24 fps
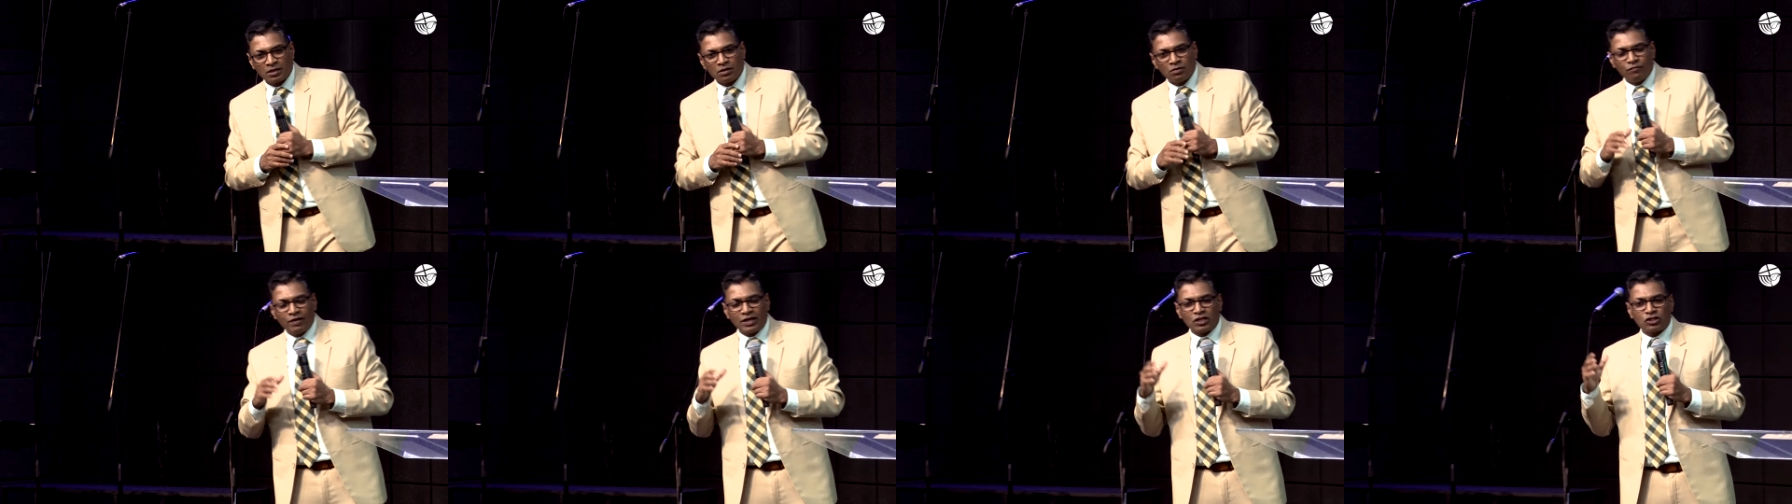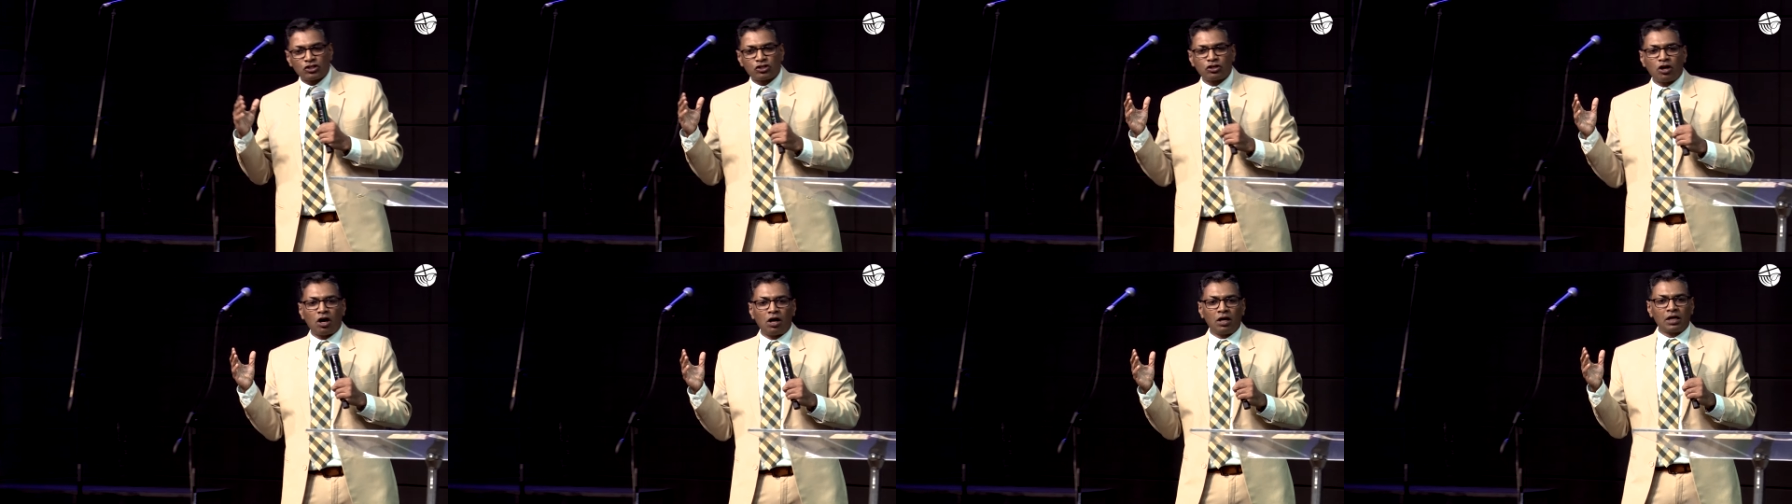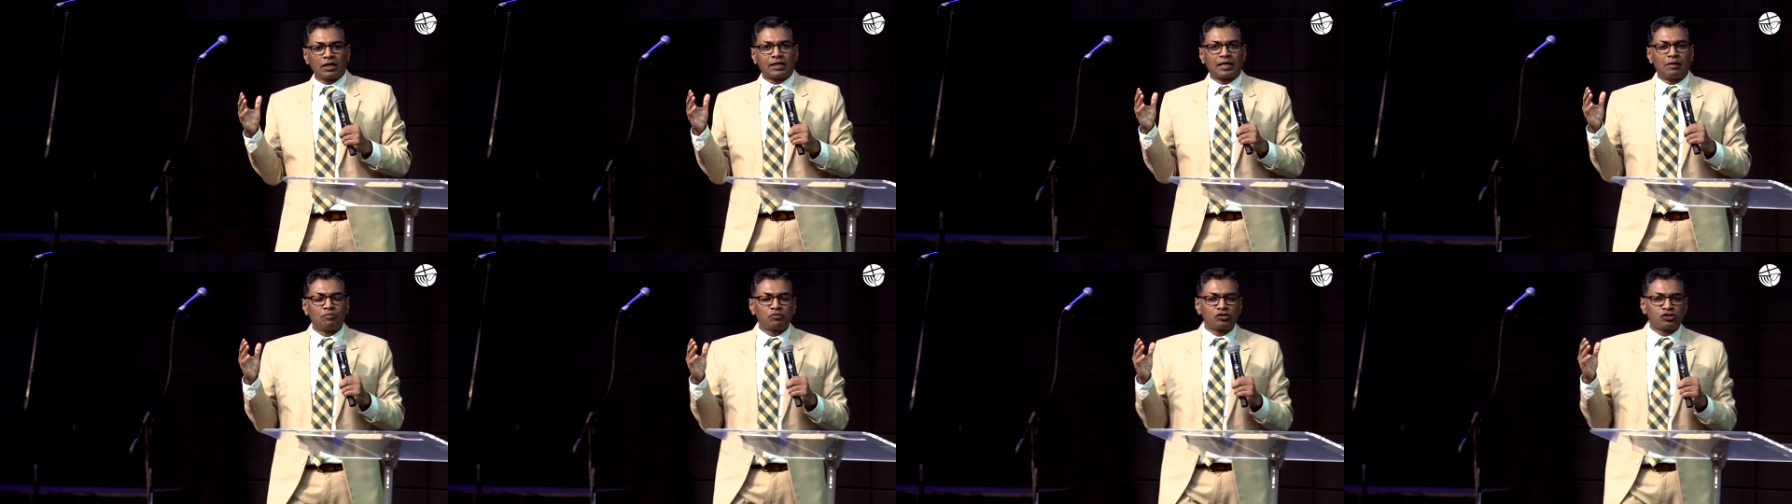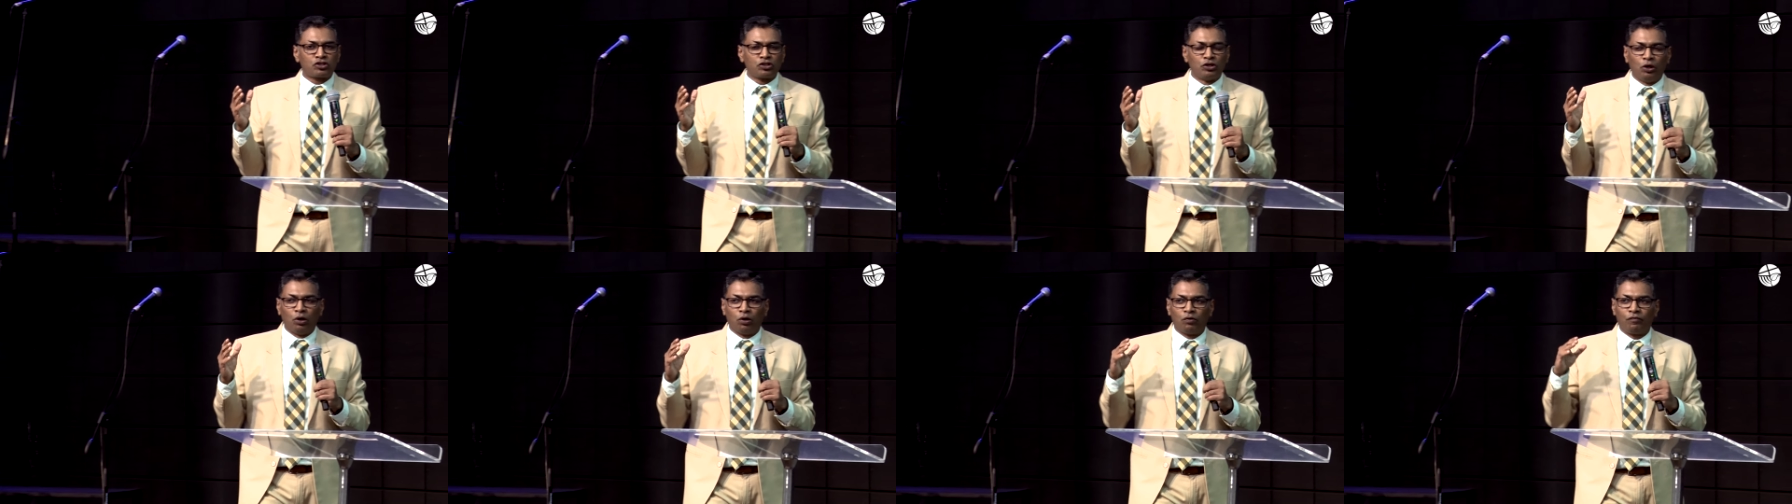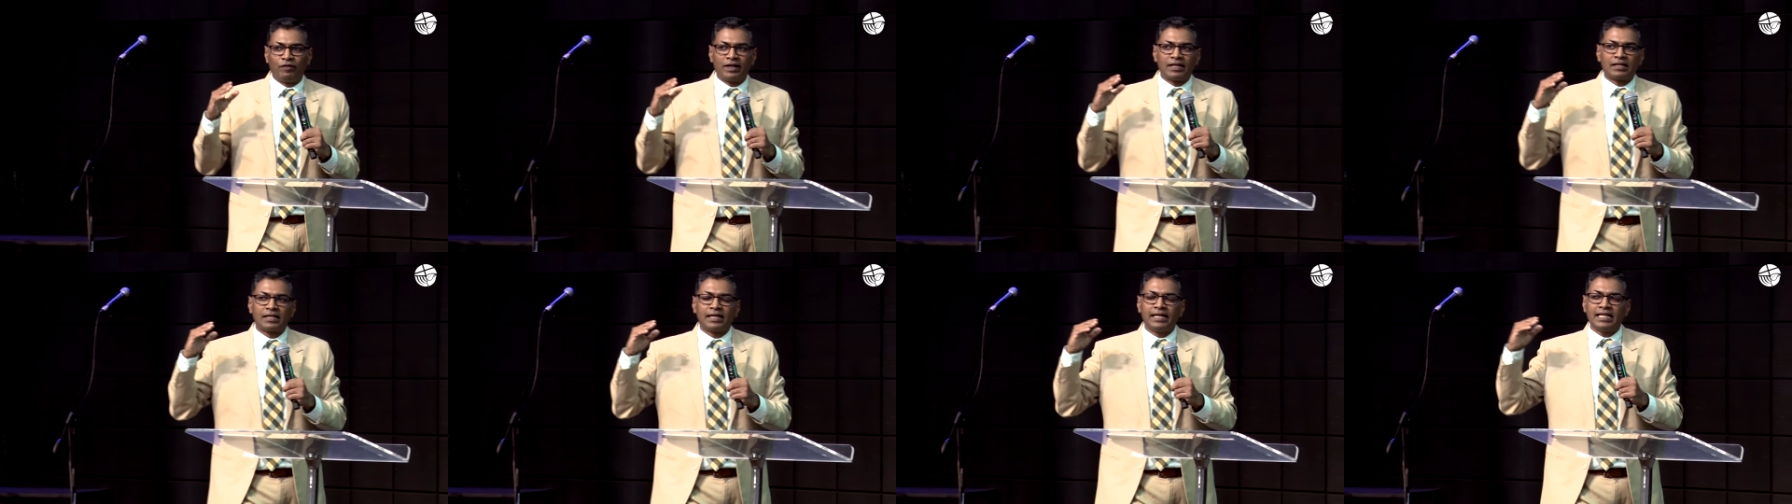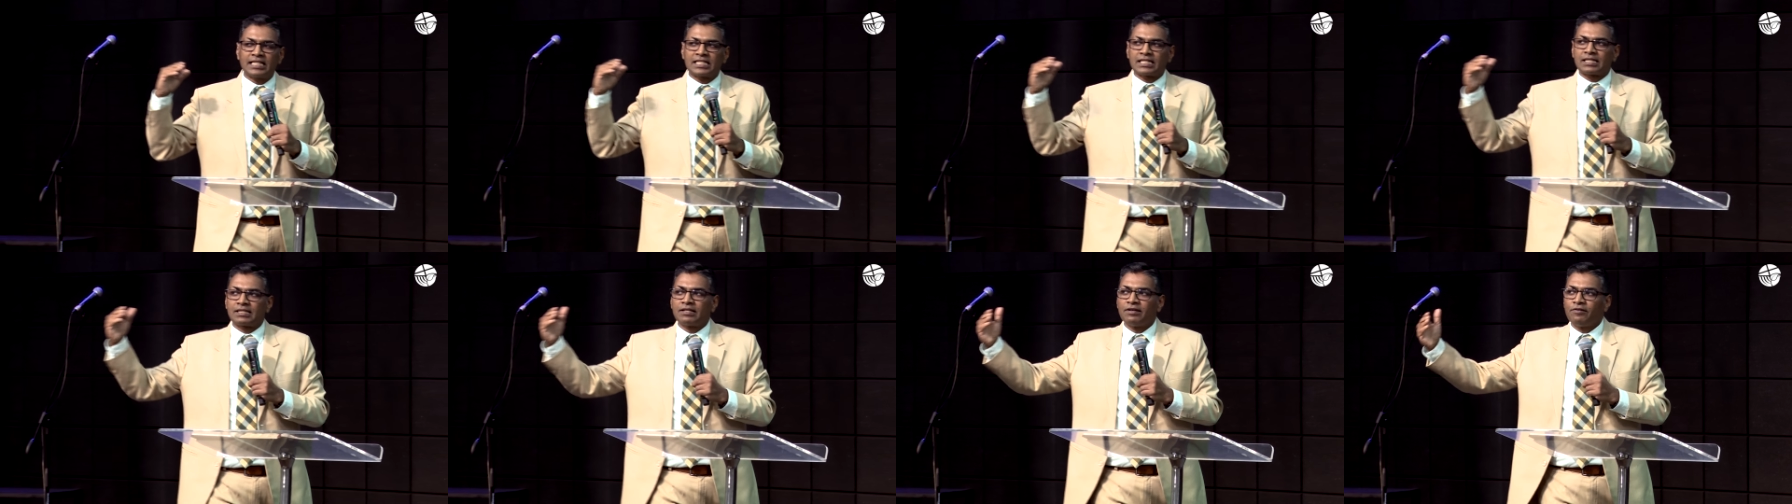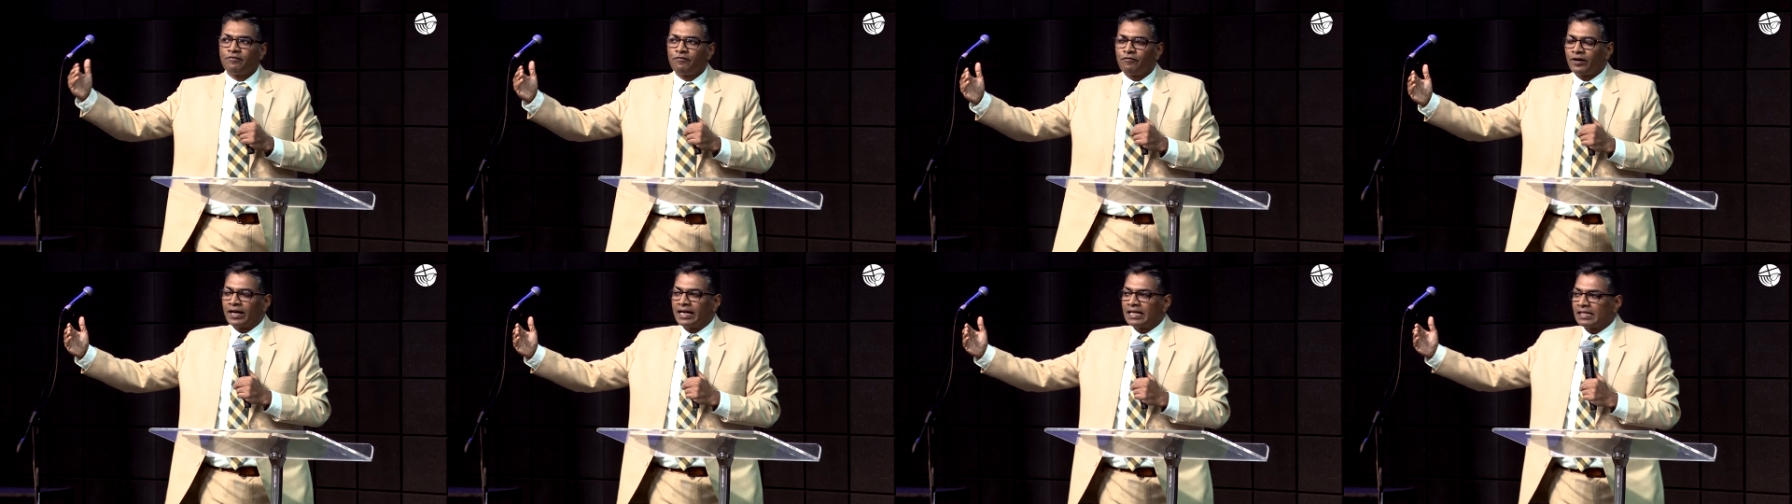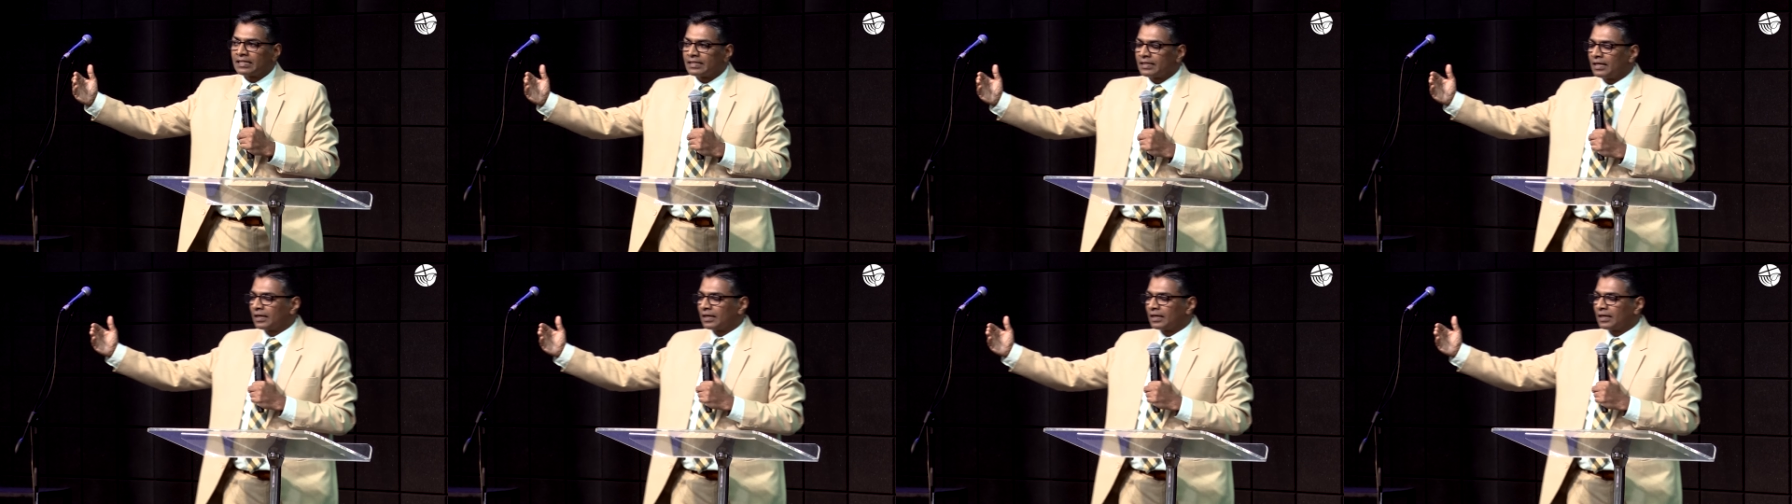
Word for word: When Saul comes to know, when his friends